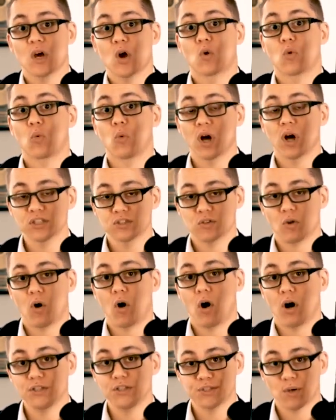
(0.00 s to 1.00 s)
Russell
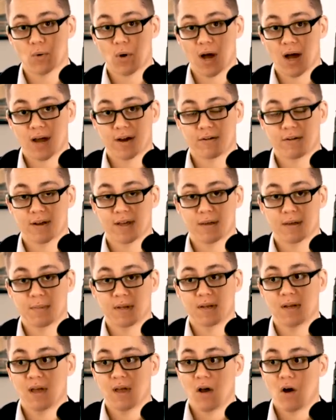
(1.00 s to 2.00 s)
also hired him,
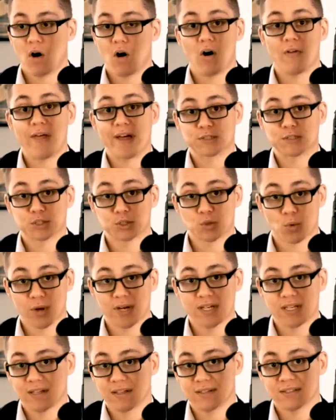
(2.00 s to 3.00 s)
and all that
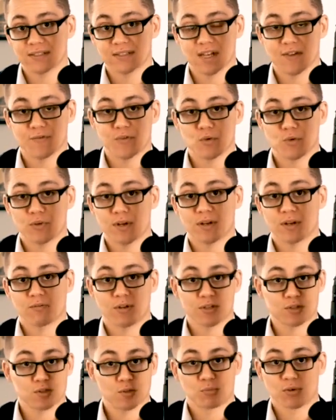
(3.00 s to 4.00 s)
storytelling stuff you read in
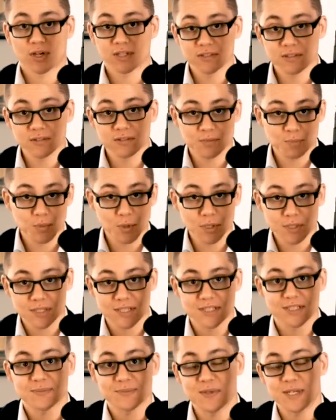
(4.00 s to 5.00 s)
Russell Brunson's books,
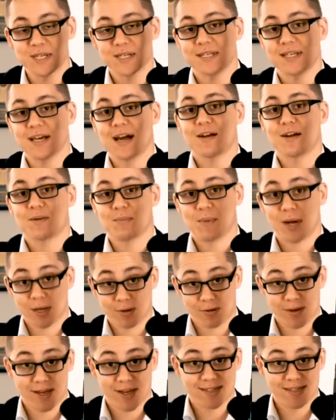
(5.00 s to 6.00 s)
that's because he hired
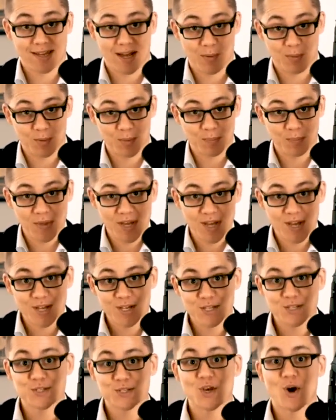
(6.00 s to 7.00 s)
Michael Hague to help him.
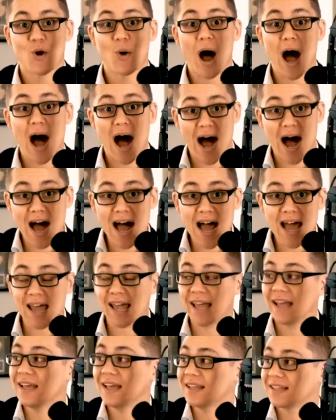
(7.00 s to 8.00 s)
So
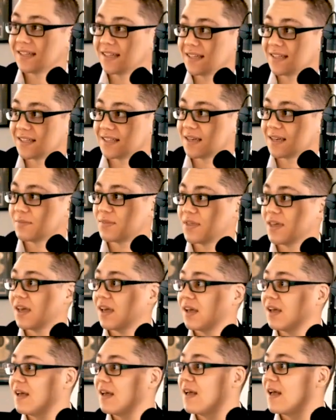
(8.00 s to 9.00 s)
I did the same
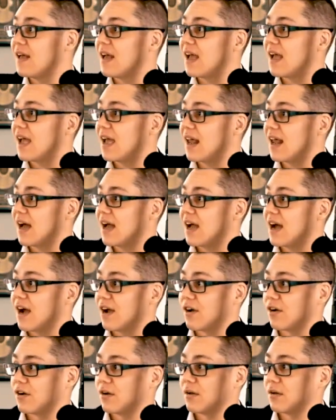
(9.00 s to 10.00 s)
thing, and I
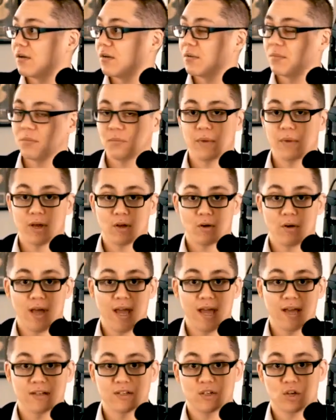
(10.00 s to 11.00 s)
hired Michael
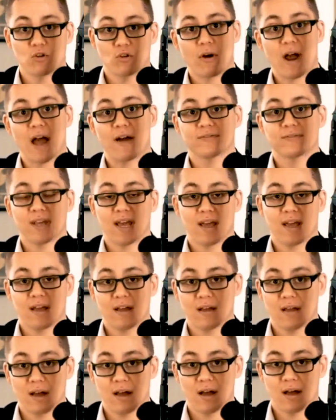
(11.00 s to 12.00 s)
Hague to craft
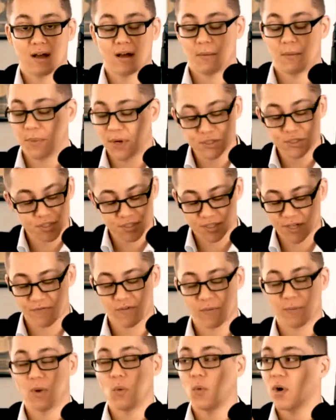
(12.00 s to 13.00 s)
a bunch of stuff for
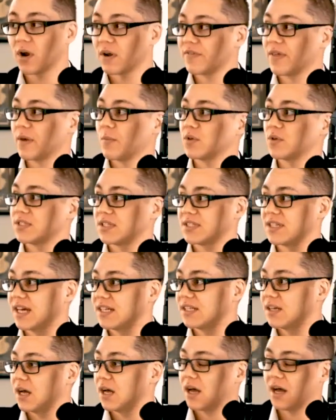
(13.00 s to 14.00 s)
me. One of them was
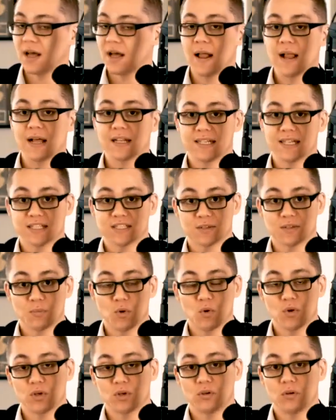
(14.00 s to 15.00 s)
a
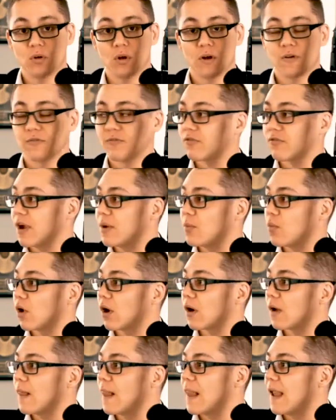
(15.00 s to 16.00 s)
testimonial framework.
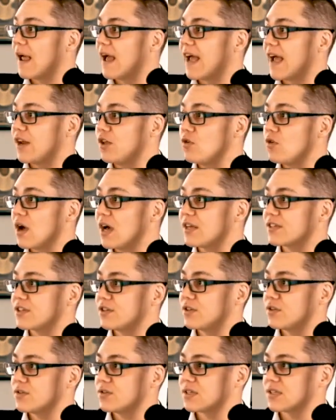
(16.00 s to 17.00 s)
And you guys can
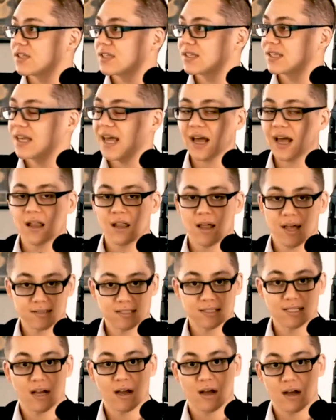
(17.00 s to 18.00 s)
use this. It's
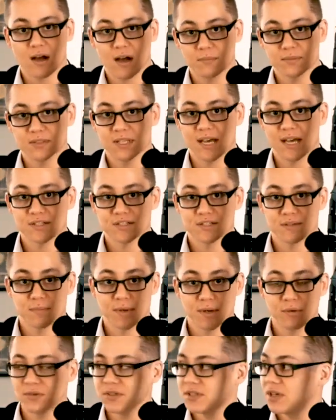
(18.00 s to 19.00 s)

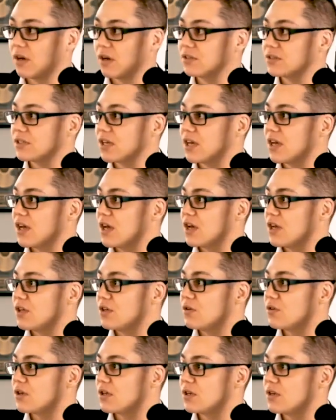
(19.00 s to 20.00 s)
getclients.com/submit results.
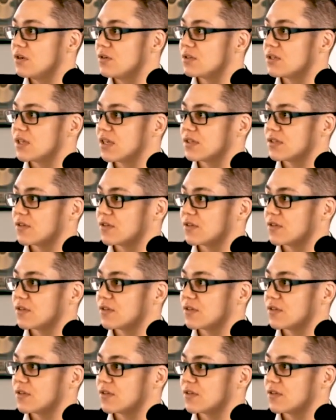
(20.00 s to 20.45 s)
You can use this.